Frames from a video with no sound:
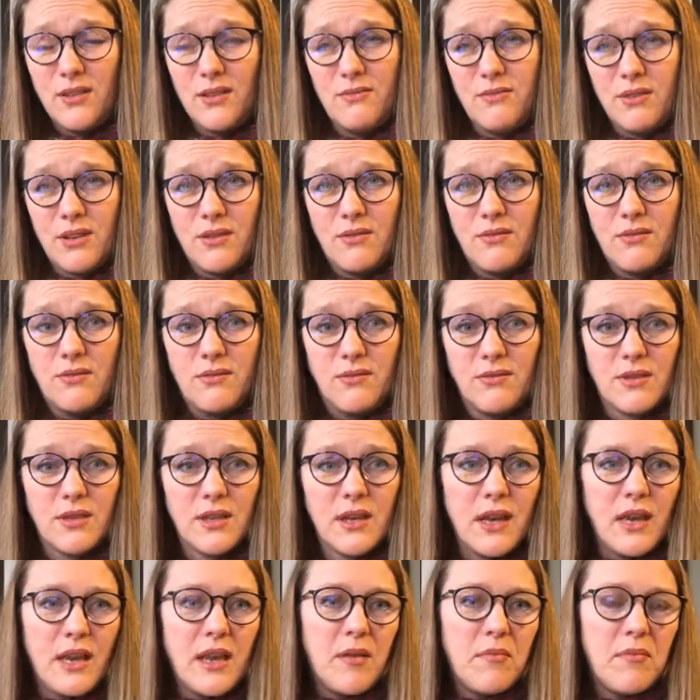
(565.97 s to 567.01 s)
record.
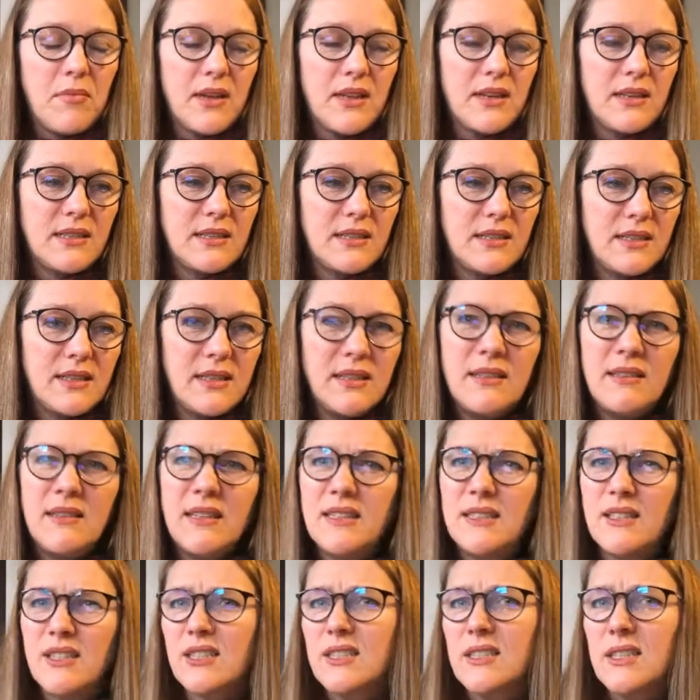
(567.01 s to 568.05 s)
But
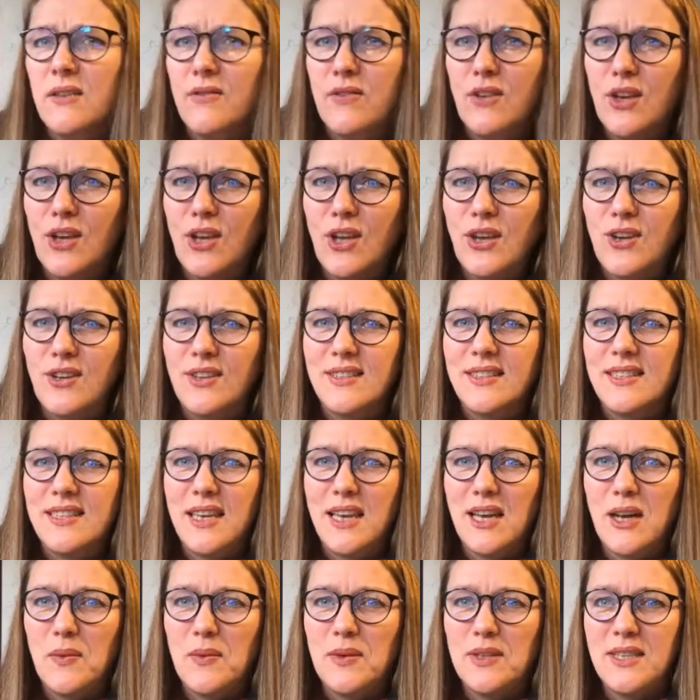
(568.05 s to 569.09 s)
let's just give it a go. See
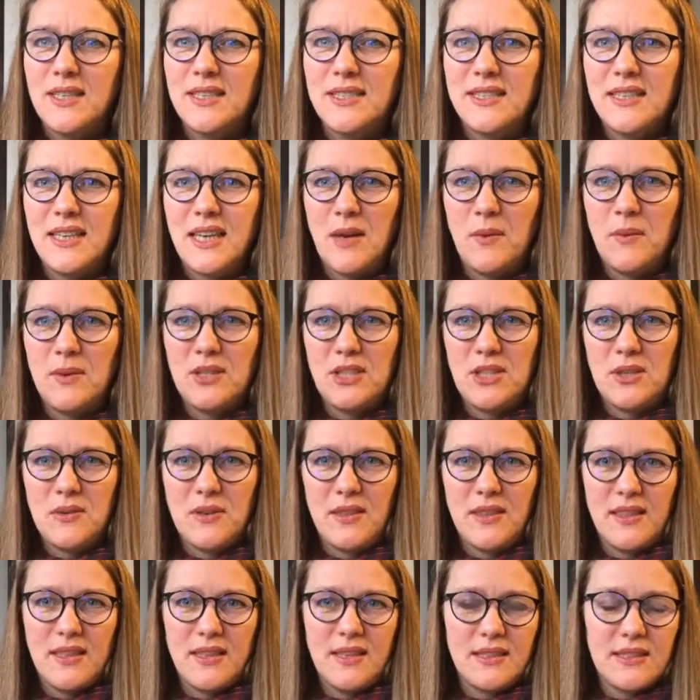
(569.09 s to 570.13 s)
how we do
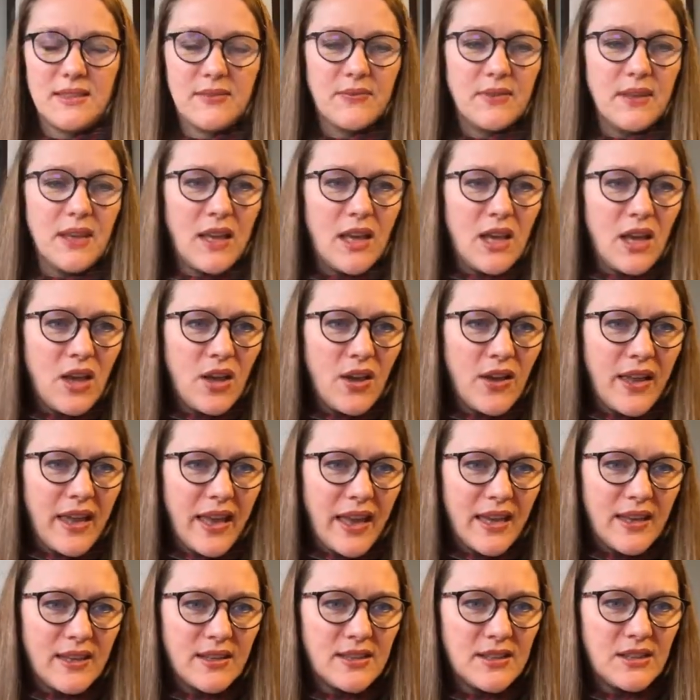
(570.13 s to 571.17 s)
with this.
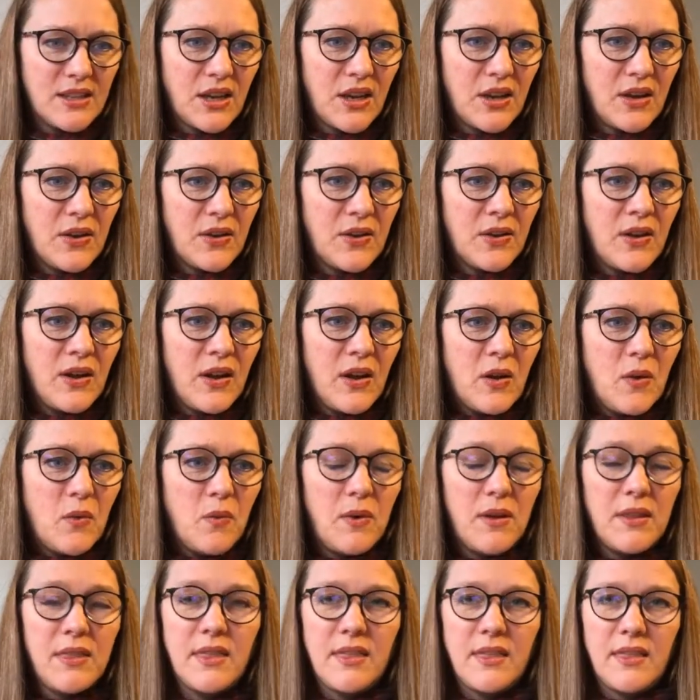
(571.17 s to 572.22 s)
Okay, so
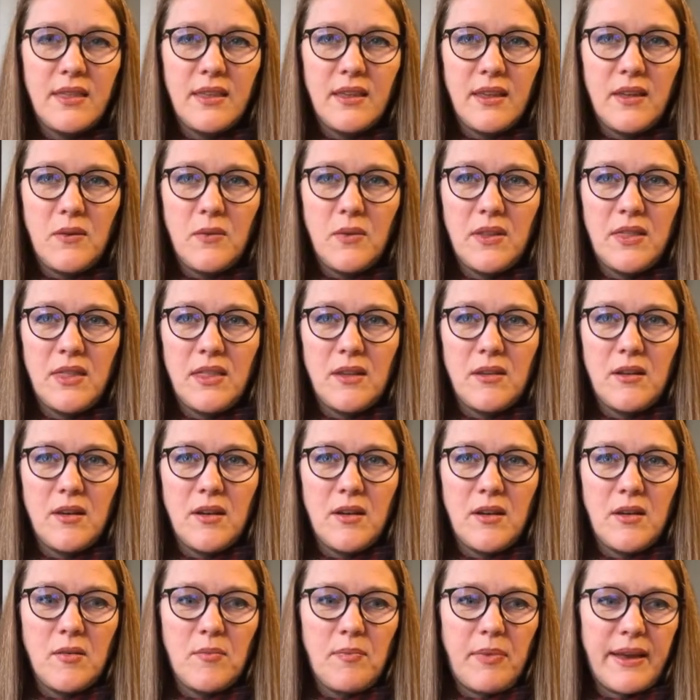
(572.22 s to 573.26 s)
with
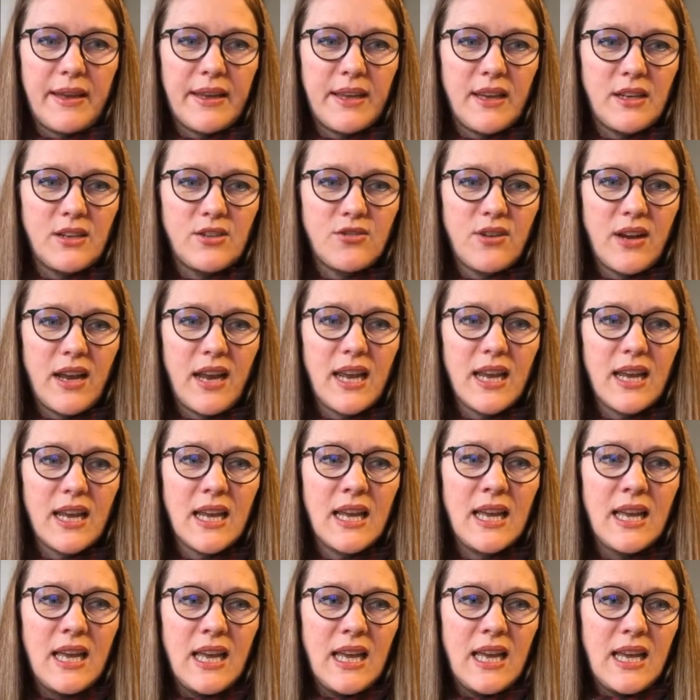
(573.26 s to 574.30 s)
the backing track,
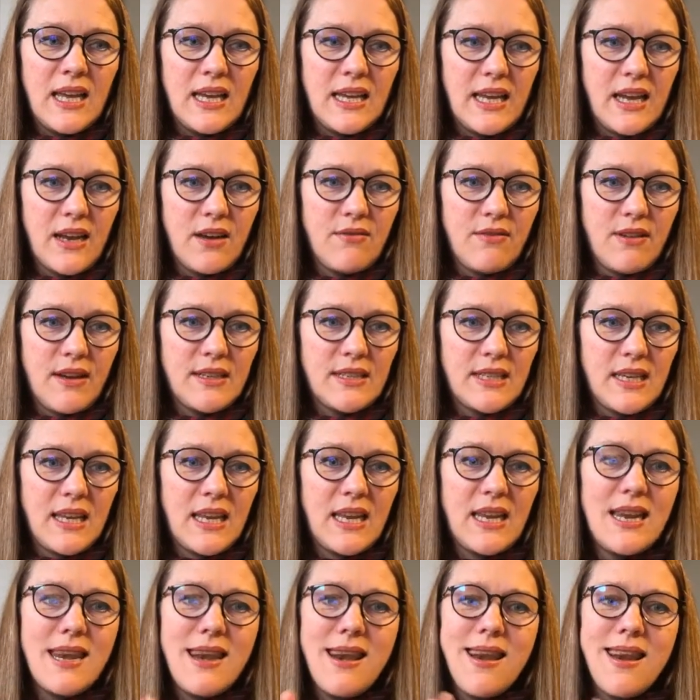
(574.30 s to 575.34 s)
get
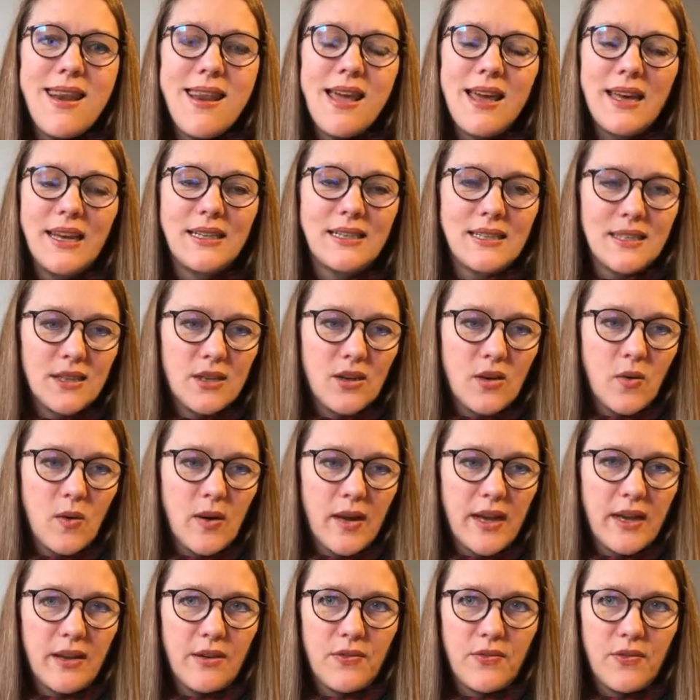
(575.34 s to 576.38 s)
ready, nice and
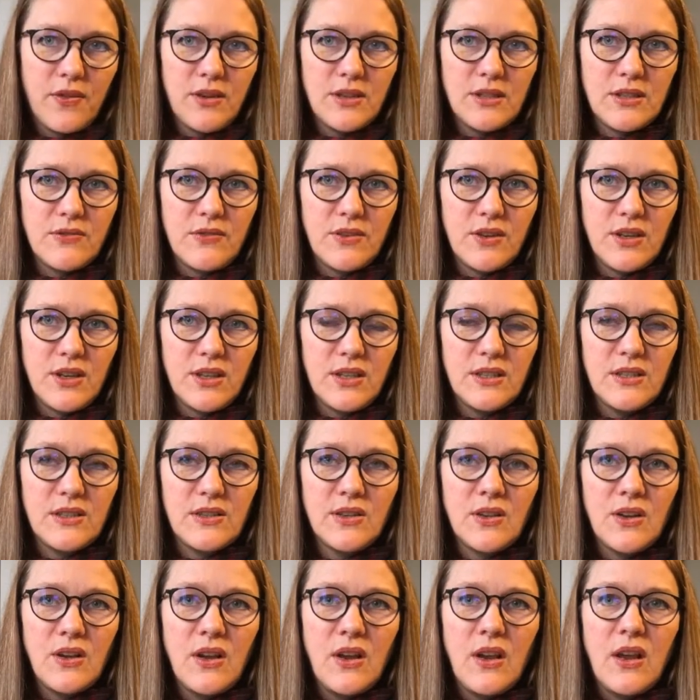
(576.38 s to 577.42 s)
quiet first
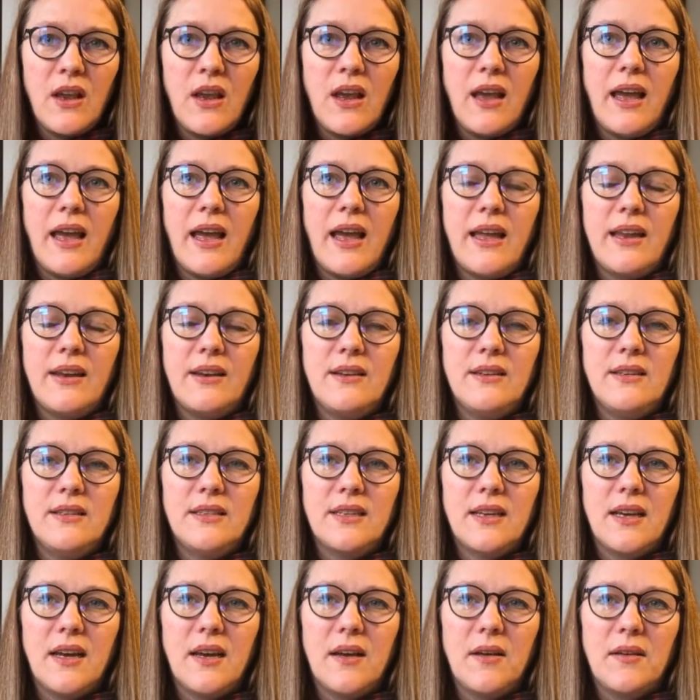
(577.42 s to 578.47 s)
verse, and
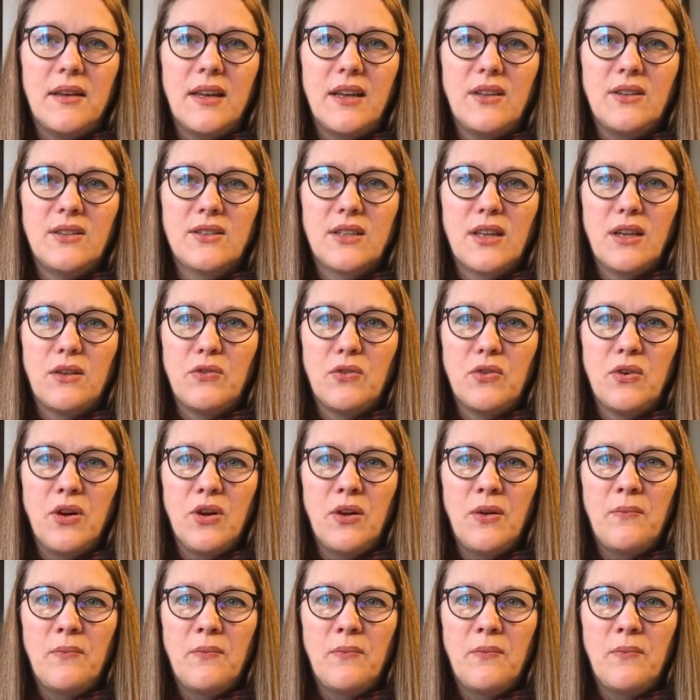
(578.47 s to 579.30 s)
get yourself